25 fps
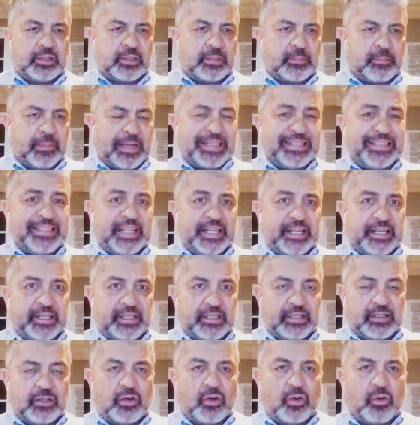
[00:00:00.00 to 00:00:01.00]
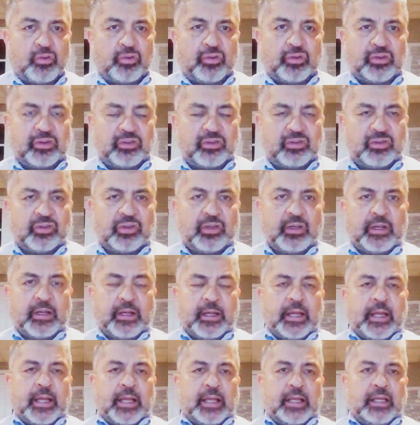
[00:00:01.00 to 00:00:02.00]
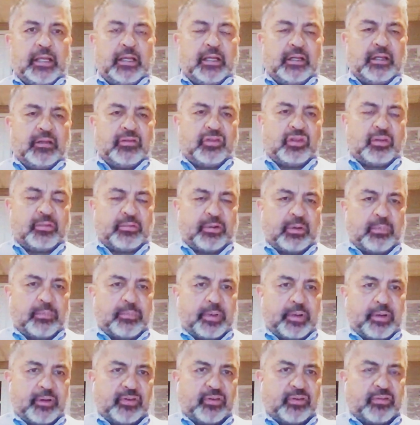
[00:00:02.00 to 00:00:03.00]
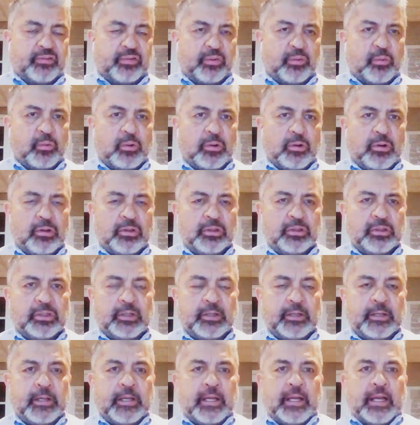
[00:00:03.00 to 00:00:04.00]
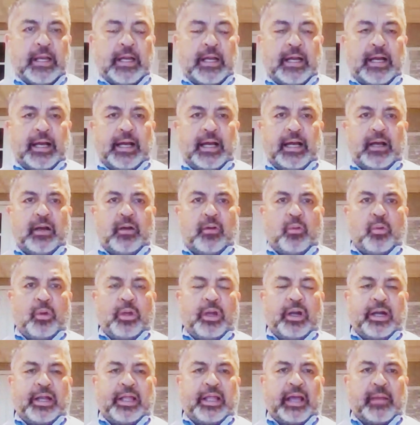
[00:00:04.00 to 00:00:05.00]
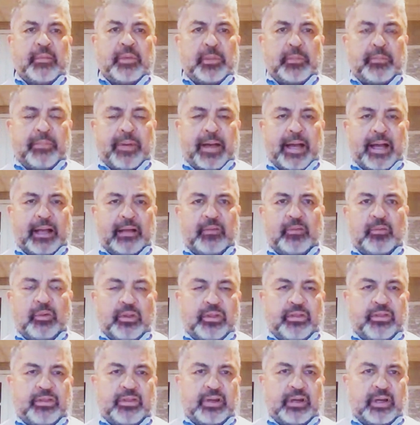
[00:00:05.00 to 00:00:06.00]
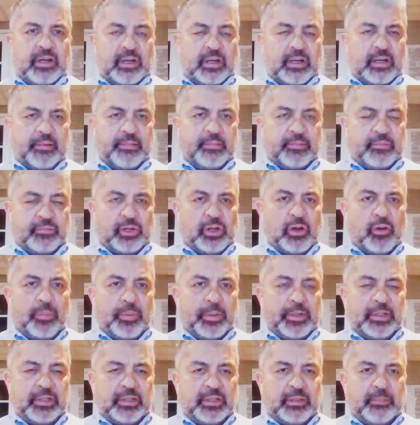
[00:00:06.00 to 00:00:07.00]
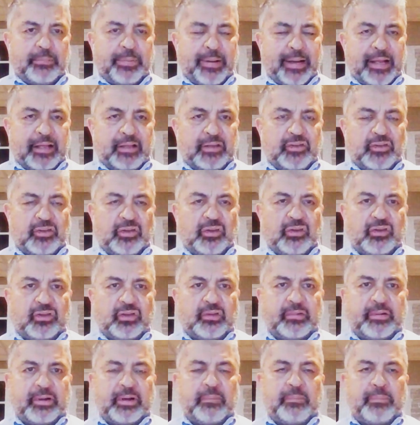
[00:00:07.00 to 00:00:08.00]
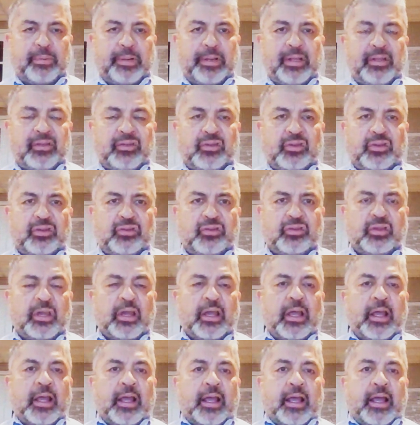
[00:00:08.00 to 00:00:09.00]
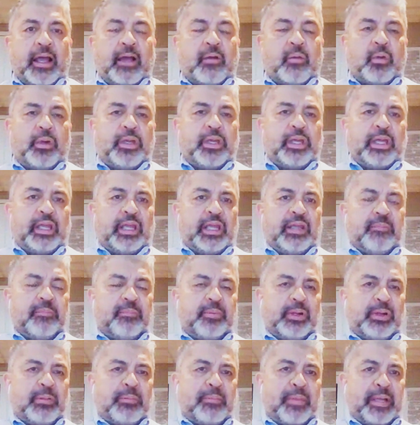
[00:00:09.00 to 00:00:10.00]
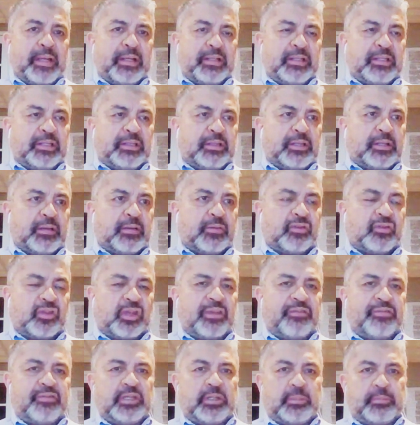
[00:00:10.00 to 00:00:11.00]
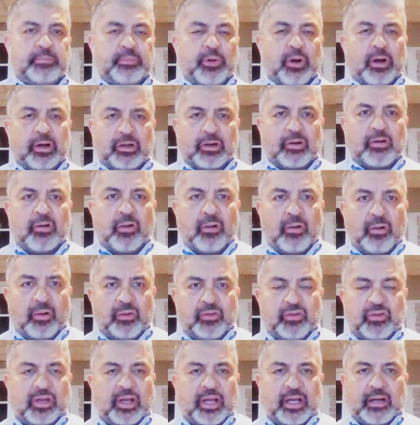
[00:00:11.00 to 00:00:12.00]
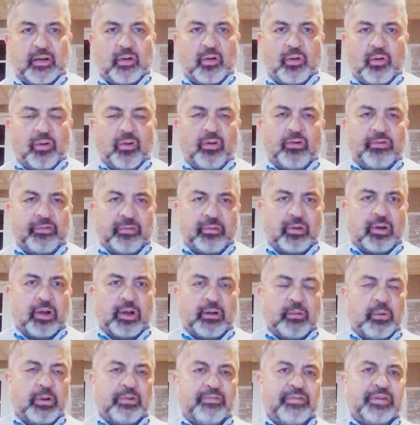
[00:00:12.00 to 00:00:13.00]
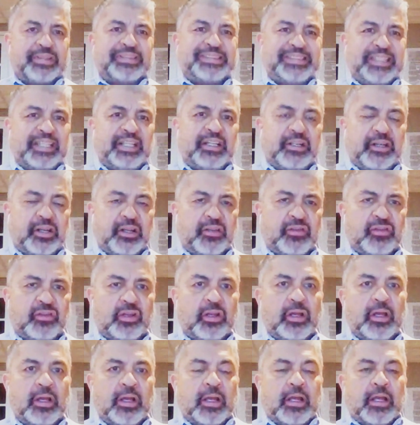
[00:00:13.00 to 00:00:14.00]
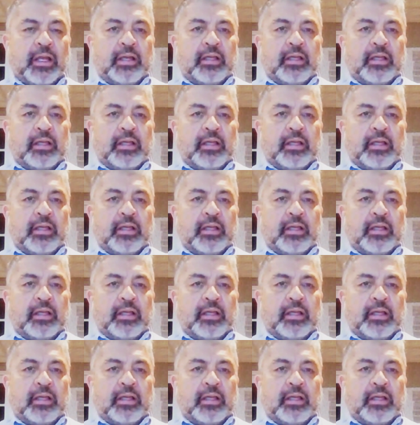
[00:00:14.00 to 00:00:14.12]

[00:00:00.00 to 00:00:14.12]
the mandated closings in several parts of the world. We are coming back with reopening the plants in several places, and we implemented safety protocols at all of our facilities,